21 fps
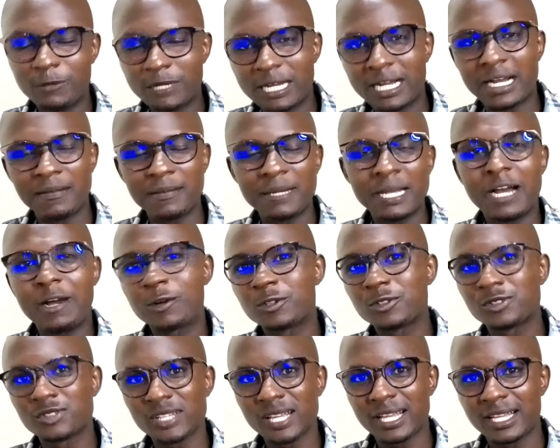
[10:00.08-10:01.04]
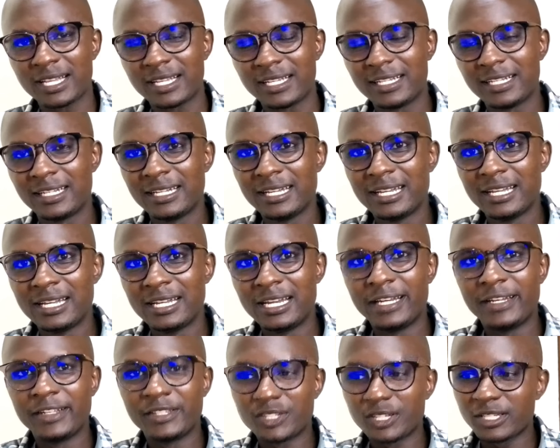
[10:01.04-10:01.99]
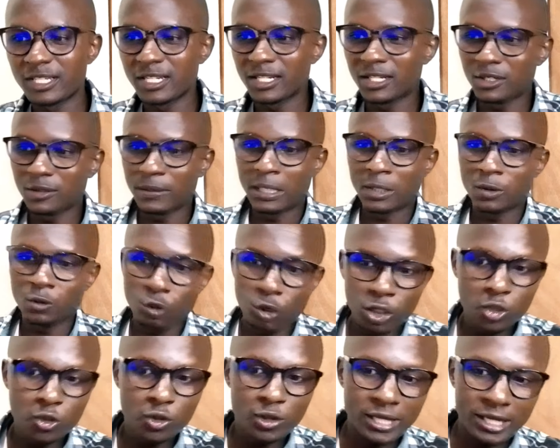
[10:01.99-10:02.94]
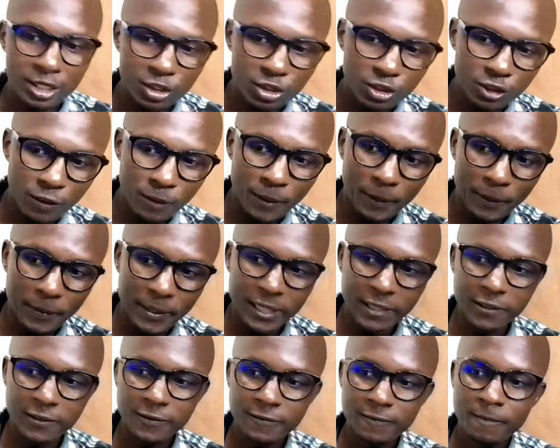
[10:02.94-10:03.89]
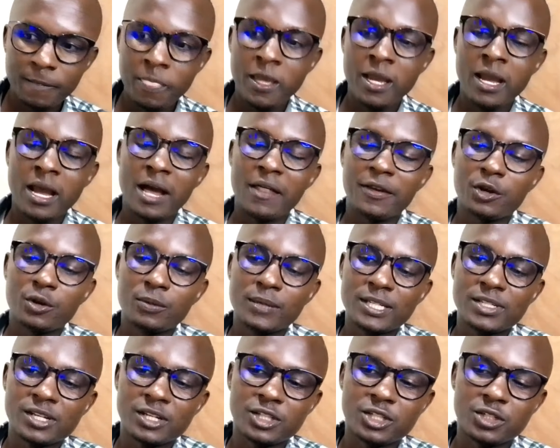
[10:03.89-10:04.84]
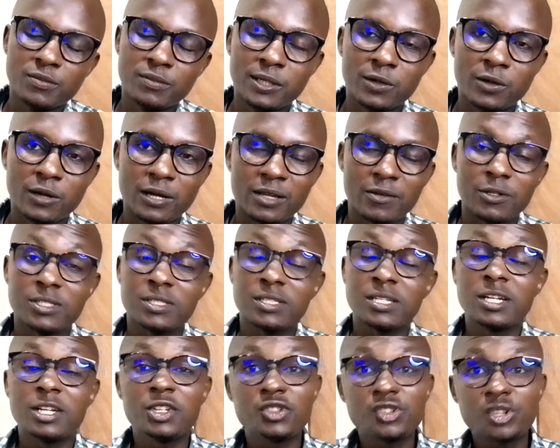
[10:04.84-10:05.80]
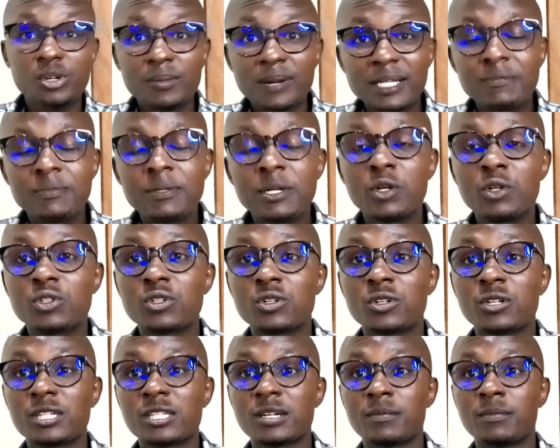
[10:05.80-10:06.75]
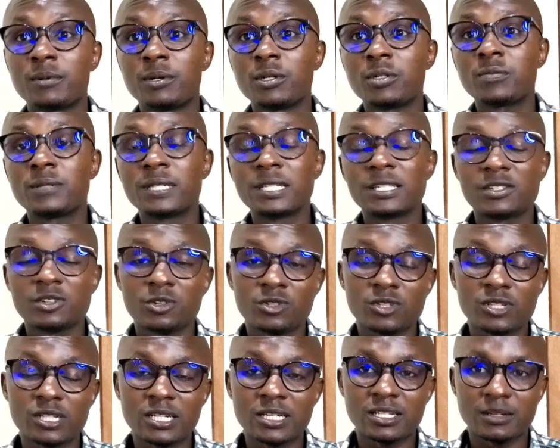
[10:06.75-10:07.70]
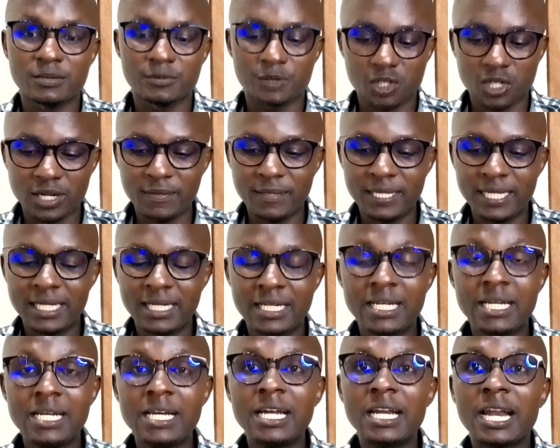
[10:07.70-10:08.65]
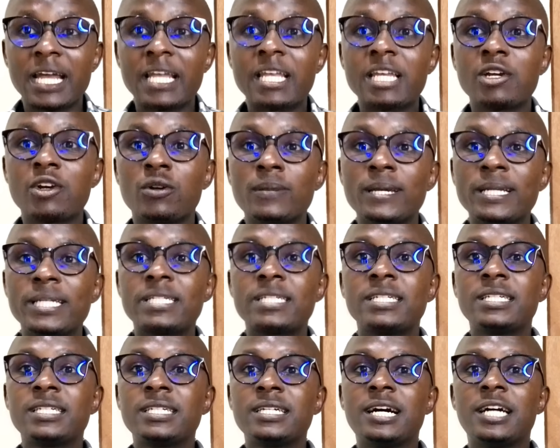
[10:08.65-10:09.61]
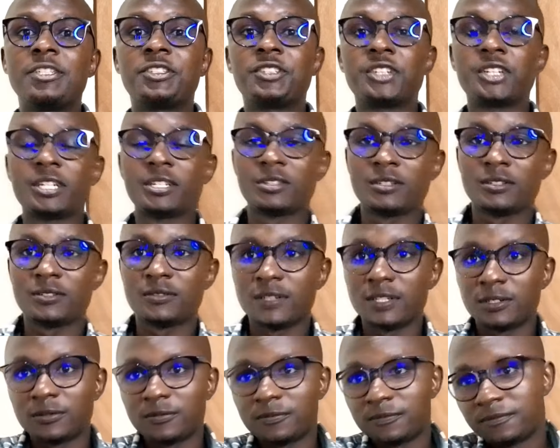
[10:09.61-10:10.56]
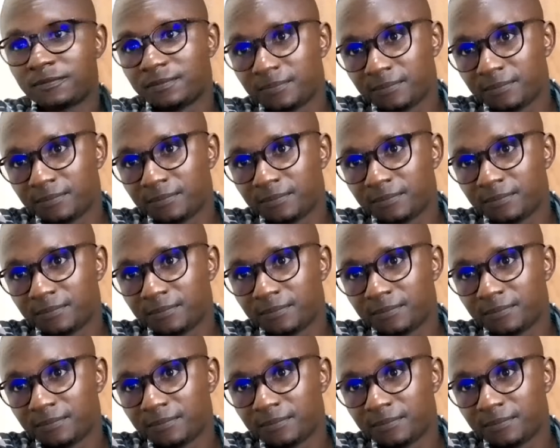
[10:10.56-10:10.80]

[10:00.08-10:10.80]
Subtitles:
we are coming out to say. ladies and gentlemen. What do you think? Drop your opinion at the comment section below. Otherwise, thank you so much because of your support. Please consider subscribing, liking, commenting, and sharing this video.